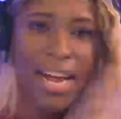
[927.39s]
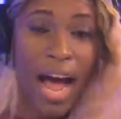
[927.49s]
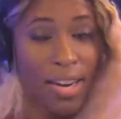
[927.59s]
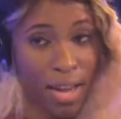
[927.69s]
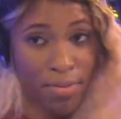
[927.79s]

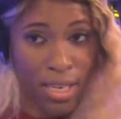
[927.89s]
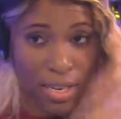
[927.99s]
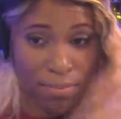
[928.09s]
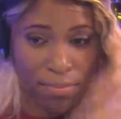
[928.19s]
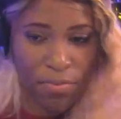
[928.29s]
I loved
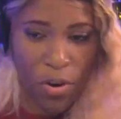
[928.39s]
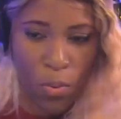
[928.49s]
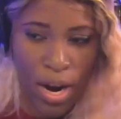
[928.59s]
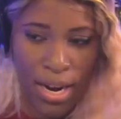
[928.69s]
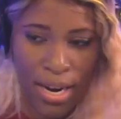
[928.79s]
it, for
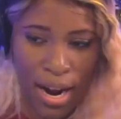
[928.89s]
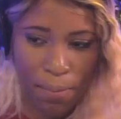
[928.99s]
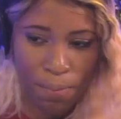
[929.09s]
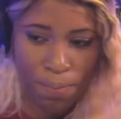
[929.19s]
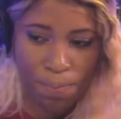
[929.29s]
one.
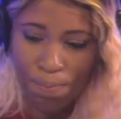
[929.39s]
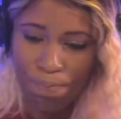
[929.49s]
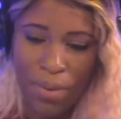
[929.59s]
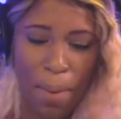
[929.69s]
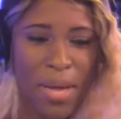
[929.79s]
Man.
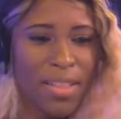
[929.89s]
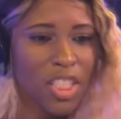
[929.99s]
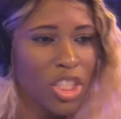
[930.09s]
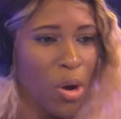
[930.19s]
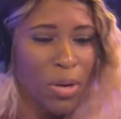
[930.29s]
I mean,
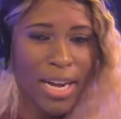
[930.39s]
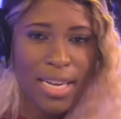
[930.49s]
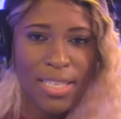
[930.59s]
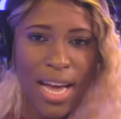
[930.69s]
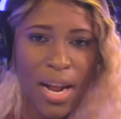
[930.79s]
this show, like
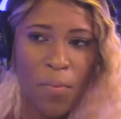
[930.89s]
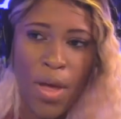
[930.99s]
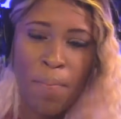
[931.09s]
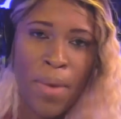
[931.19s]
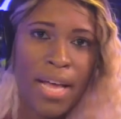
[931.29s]
I said,
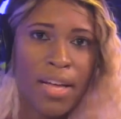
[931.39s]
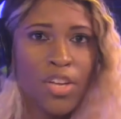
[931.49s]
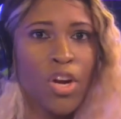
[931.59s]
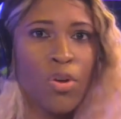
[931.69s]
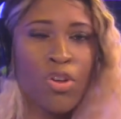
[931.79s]
it may,
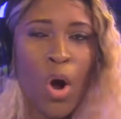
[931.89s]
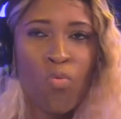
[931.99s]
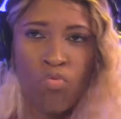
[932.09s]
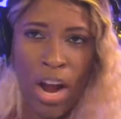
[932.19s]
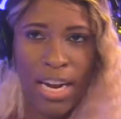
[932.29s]
you know, you
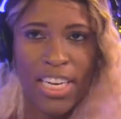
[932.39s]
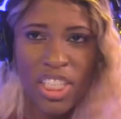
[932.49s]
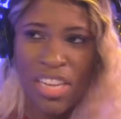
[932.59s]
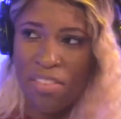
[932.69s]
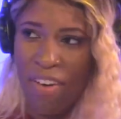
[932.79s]
don't
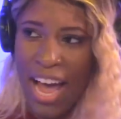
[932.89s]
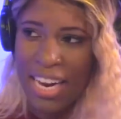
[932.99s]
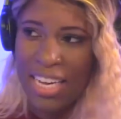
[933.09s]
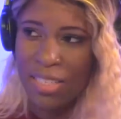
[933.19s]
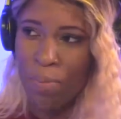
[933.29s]
relish in the
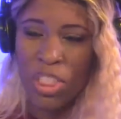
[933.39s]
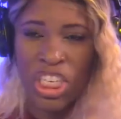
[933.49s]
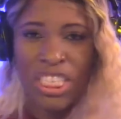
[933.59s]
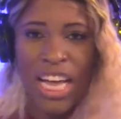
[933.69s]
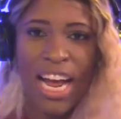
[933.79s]
violence, but
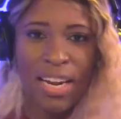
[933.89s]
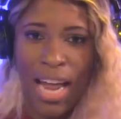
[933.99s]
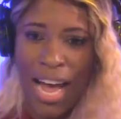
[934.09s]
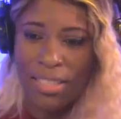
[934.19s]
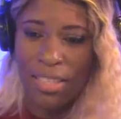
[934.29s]
just like
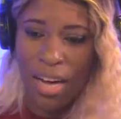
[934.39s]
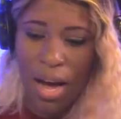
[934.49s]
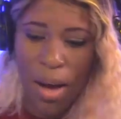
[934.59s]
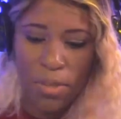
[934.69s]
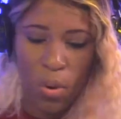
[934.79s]
last
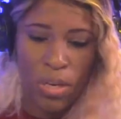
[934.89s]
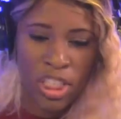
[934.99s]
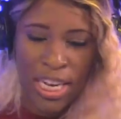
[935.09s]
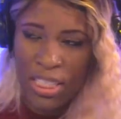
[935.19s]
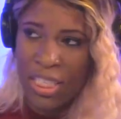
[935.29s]
episode with
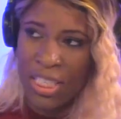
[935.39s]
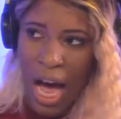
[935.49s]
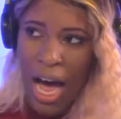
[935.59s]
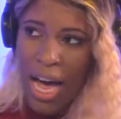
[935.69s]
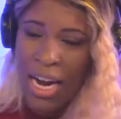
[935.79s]
Jason
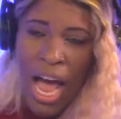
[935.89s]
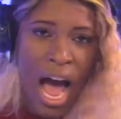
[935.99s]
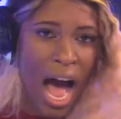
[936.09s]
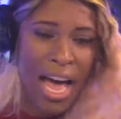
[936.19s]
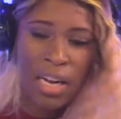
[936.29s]
Todd,
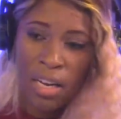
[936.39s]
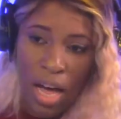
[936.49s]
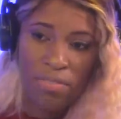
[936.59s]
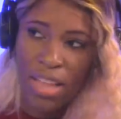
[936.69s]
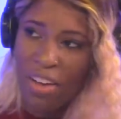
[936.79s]
I
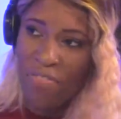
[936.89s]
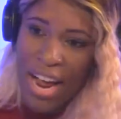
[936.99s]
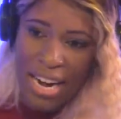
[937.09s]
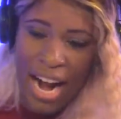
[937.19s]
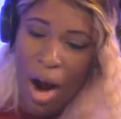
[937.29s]
love that
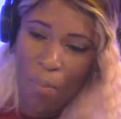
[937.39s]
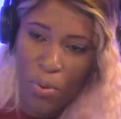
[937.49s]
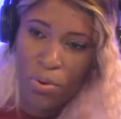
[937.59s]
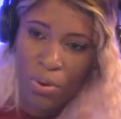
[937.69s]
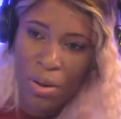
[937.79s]
fight and how
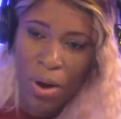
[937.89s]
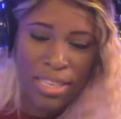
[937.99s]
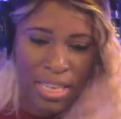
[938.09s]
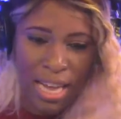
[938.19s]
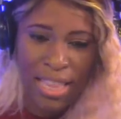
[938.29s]
brutal he
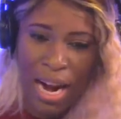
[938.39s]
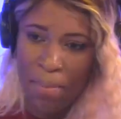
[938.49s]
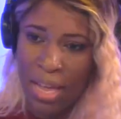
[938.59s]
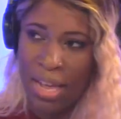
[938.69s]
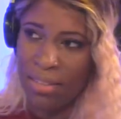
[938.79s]
was. Not that
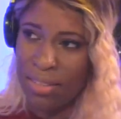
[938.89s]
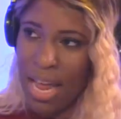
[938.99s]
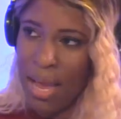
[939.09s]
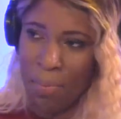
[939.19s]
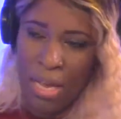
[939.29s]
I'm against
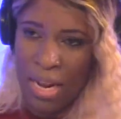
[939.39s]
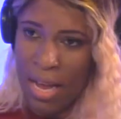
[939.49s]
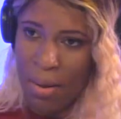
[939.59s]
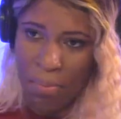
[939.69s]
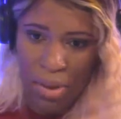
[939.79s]
like
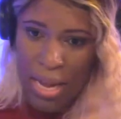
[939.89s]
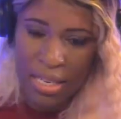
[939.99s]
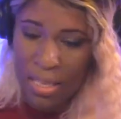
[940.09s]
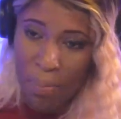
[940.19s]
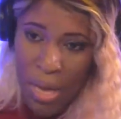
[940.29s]
beating up
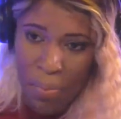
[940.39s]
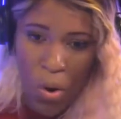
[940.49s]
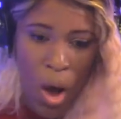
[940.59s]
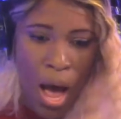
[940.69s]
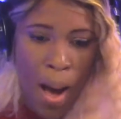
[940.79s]
innocent
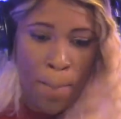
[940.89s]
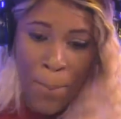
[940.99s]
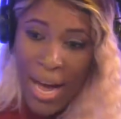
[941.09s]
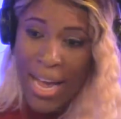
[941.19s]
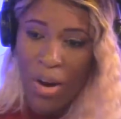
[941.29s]
people, but
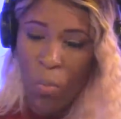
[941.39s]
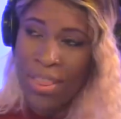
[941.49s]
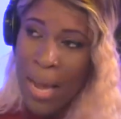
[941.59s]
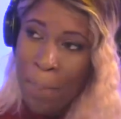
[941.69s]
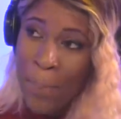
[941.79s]

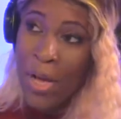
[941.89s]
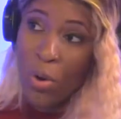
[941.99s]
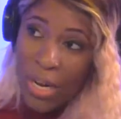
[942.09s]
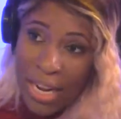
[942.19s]
when they build it